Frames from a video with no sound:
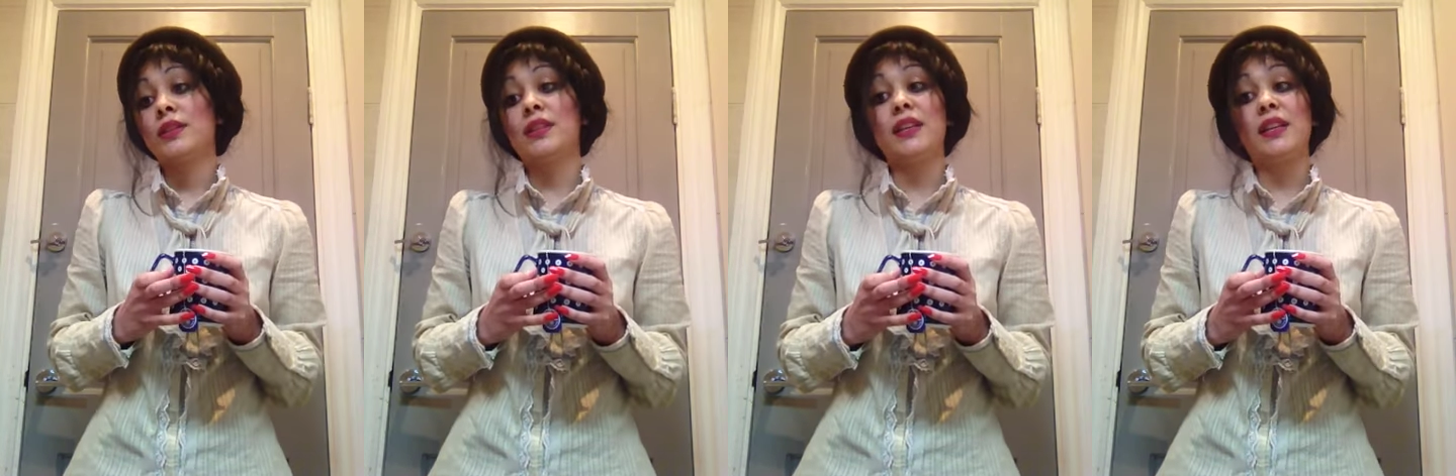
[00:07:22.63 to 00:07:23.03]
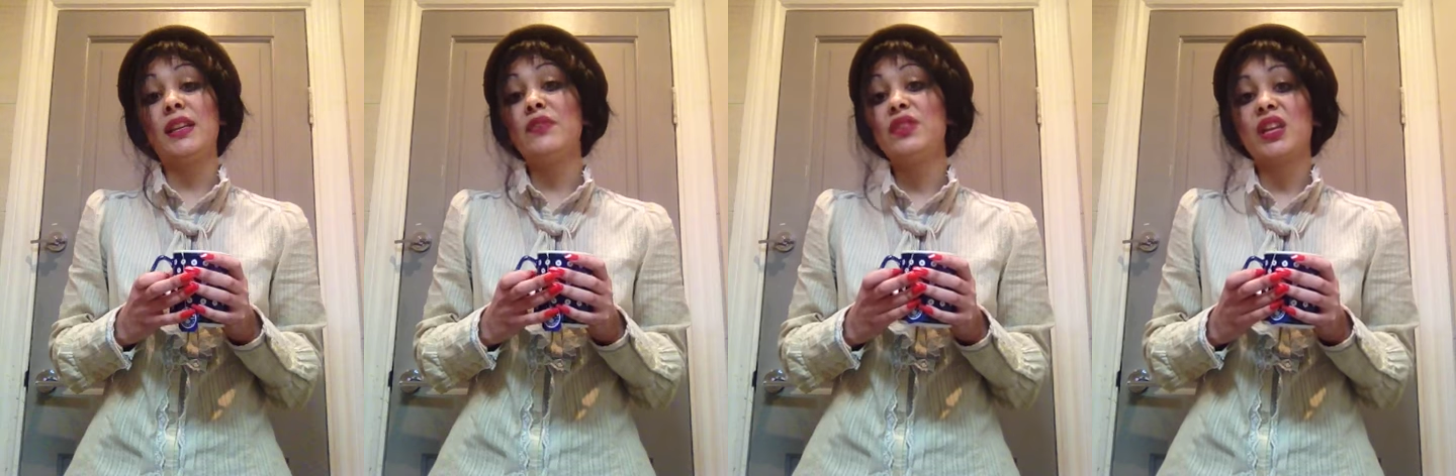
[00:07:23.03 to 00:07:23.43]
They
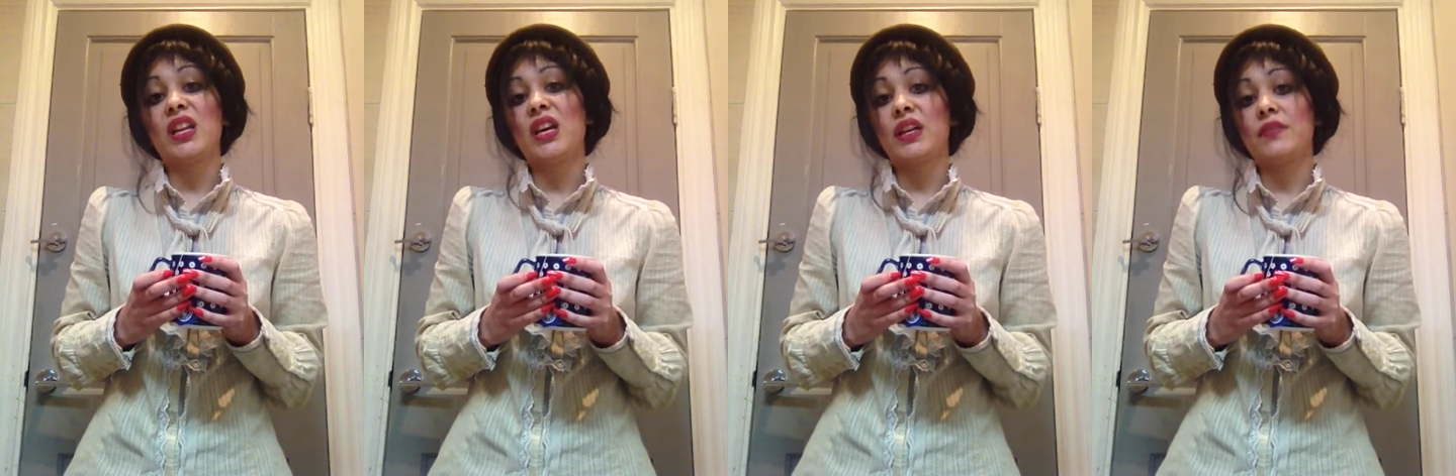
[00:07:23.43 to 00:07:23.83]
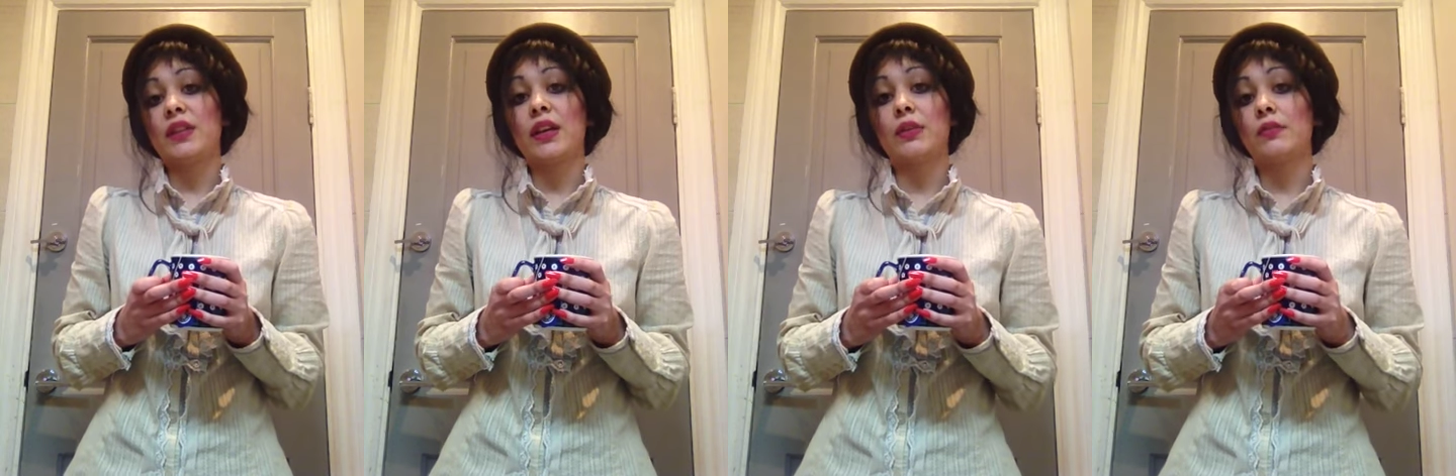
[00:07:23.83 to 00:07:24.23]
lived their lives
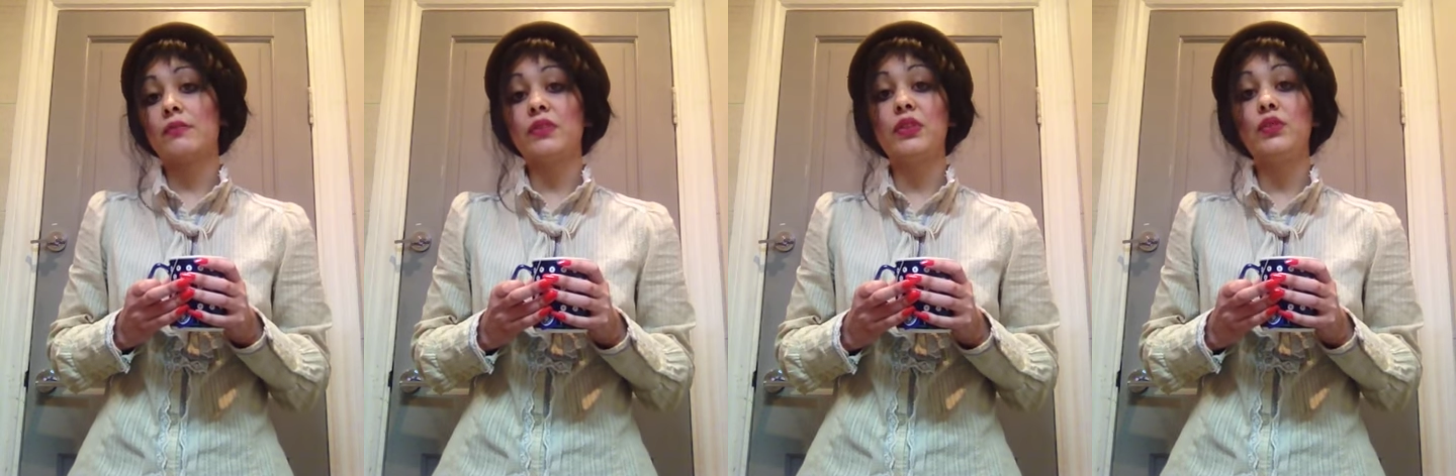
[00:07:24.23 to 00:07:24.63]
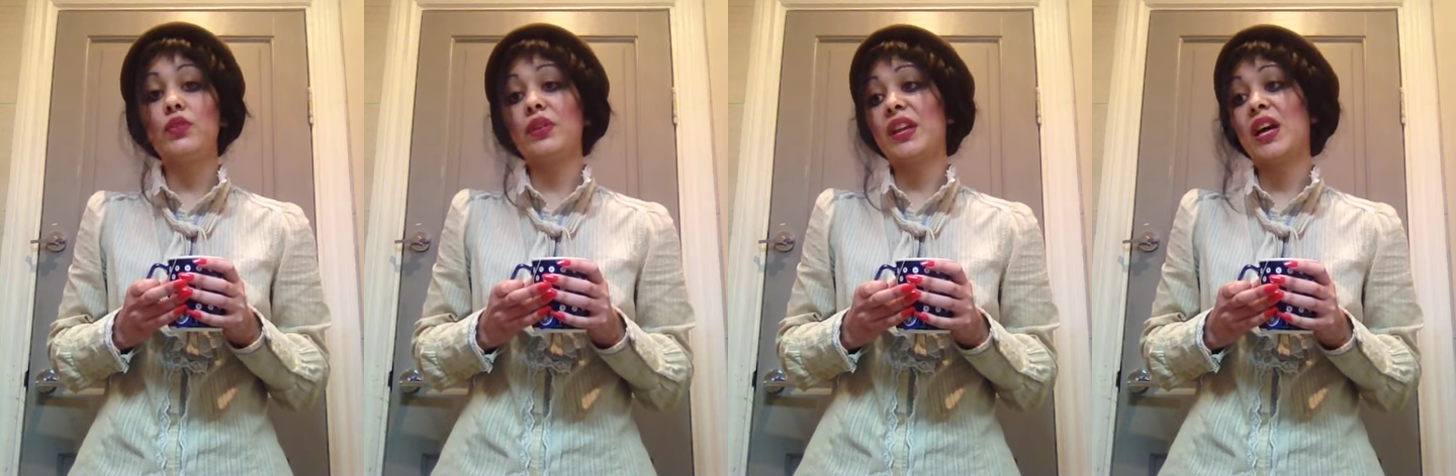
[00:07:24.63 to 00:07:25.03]
like we
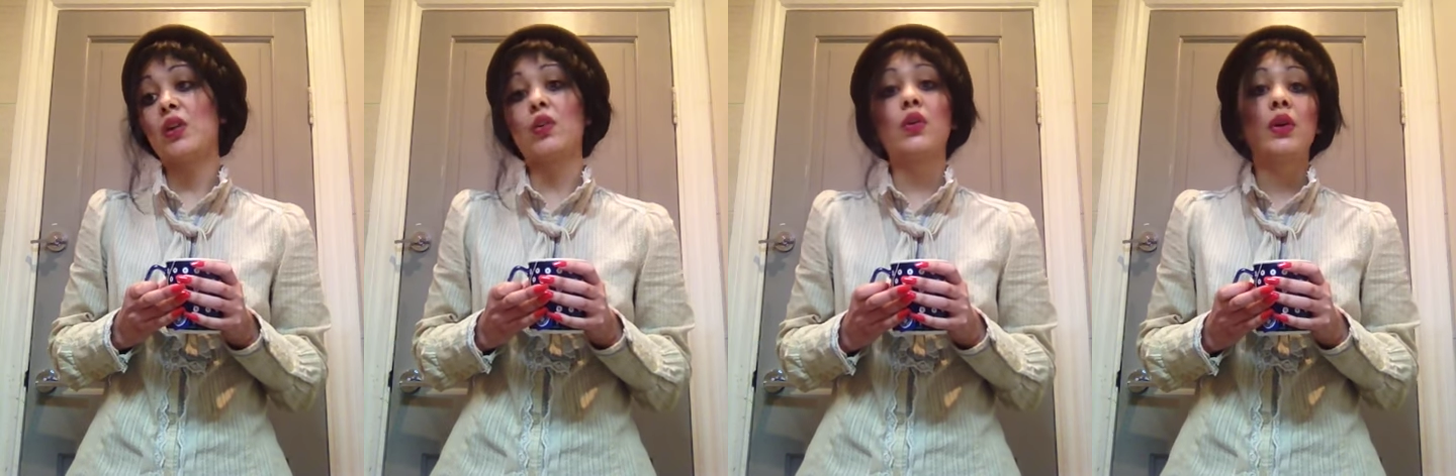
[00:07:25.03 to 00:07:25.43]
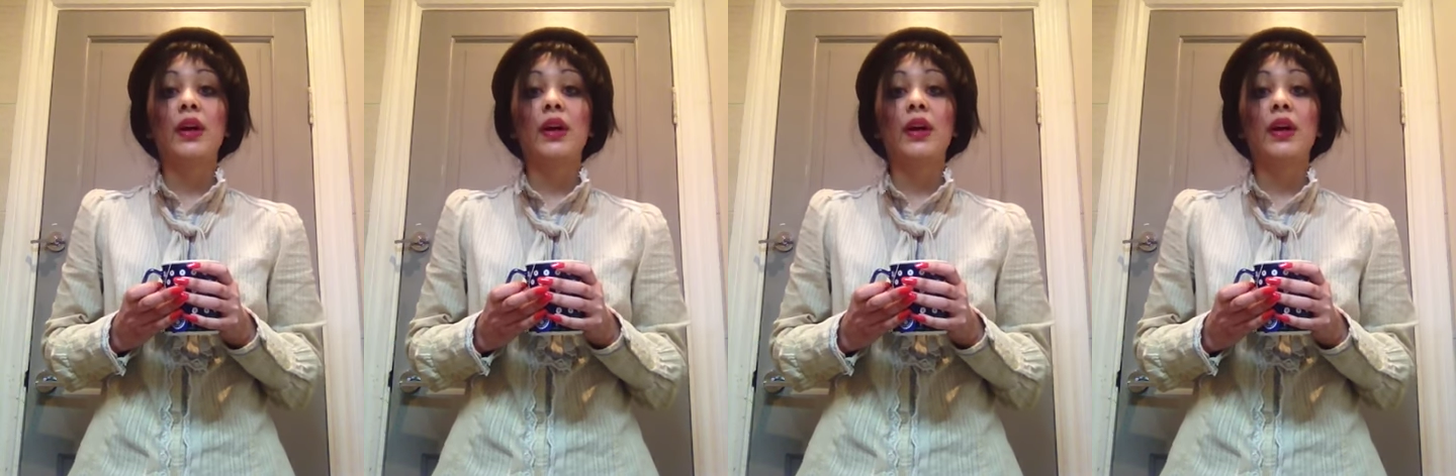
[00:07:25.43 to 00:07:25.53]
do now.